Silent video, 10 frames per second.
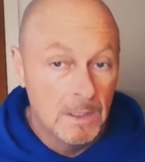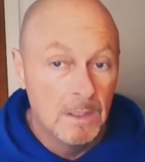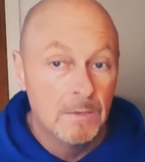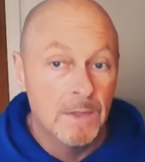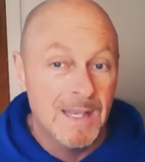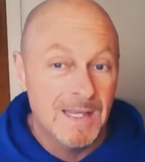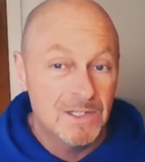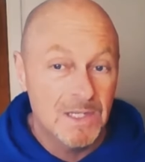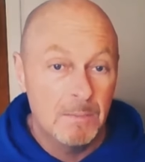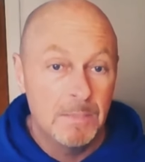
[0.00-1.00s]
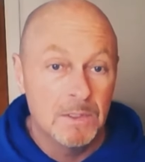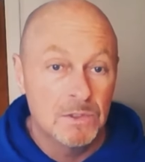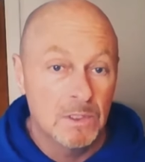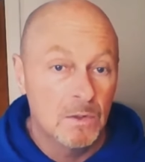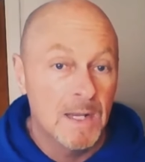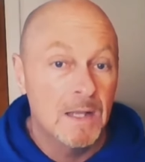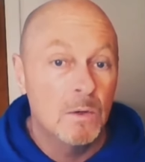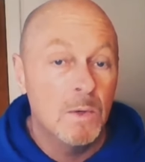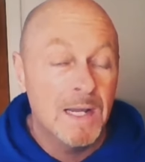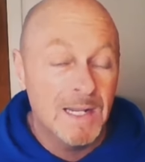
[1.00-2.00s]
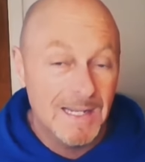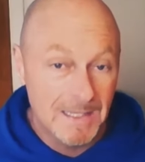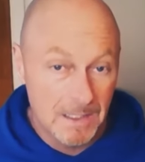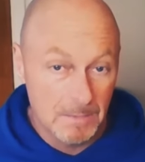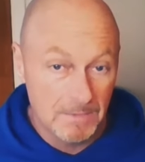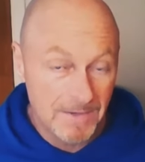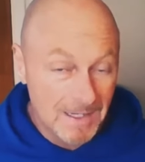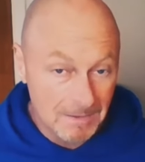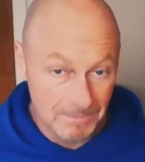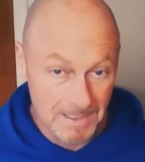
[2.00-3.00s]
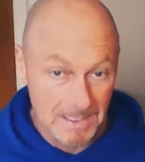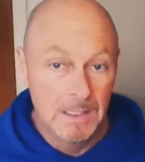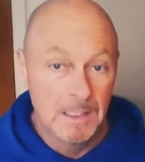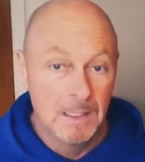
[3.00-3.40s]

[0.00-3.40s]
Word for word: the next step is to learn how to regulate them effectively.